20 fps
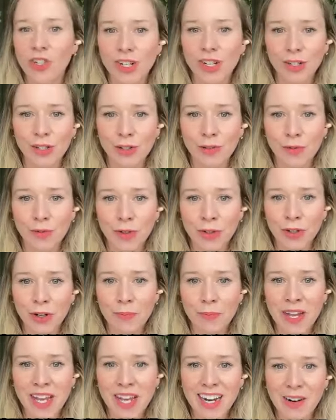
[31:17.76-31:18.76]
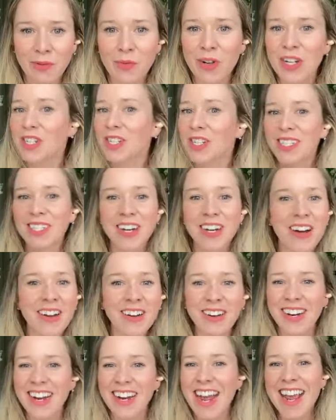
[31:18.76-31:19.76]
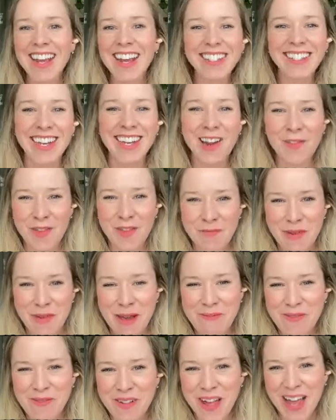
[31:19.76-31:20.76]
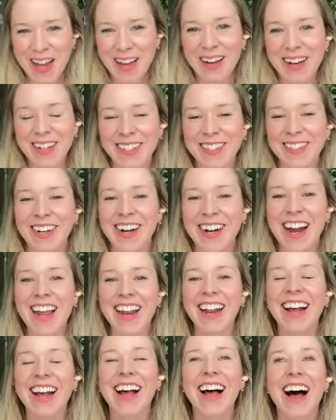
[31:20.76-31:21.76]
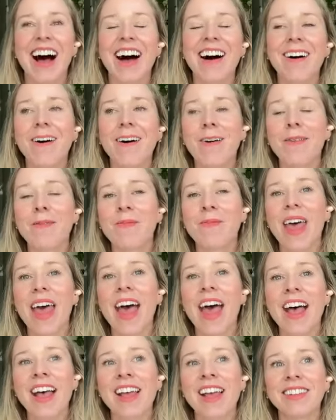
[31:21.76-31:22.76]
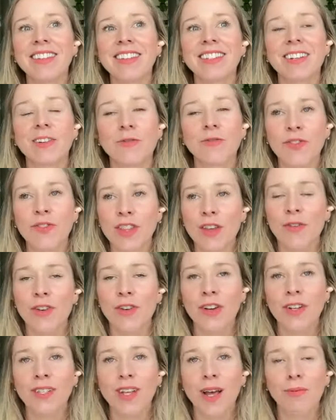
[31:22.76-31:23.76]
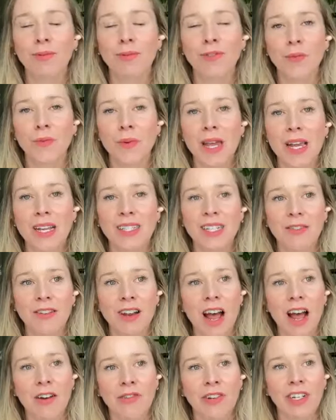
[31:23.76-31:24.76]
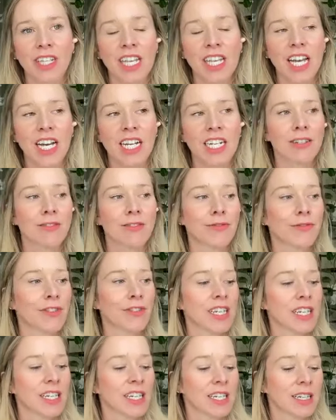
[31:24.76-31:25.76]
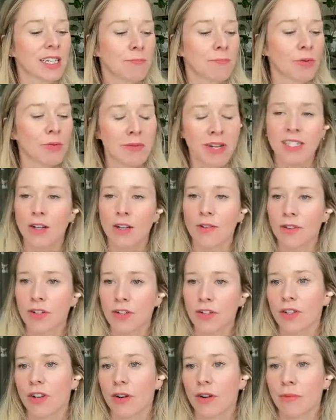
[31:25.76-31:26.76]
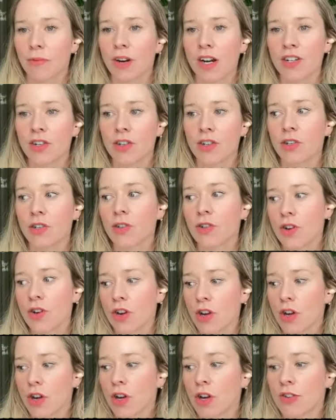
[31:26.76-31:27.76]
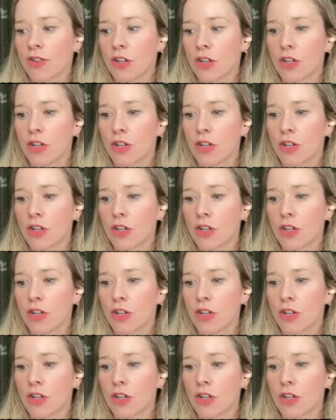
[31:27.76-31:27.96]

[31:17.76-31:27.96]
chill for a little bit, which is not easy for people like us, right? And for the first couple of weeks, I really kind of put myself under a lot of pressure to